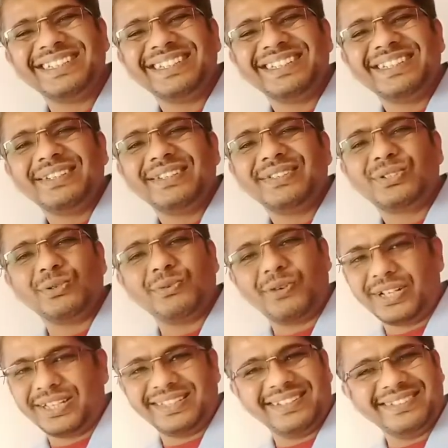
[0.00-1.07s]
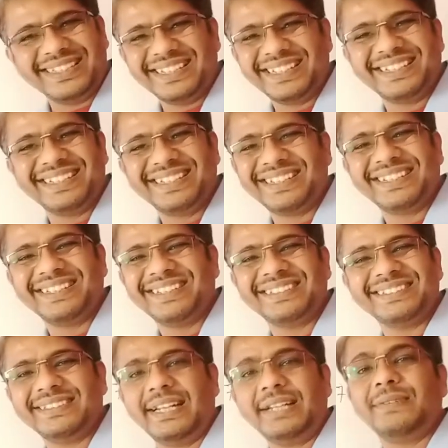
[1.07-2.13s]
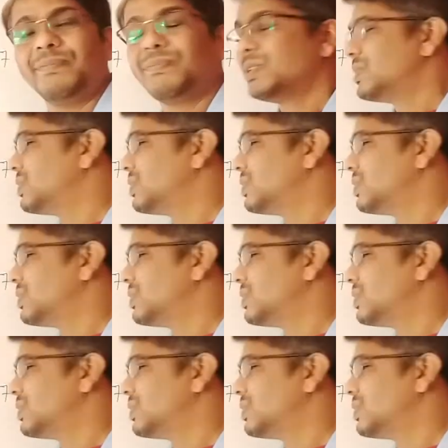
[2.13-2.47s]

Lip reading: how much? 243,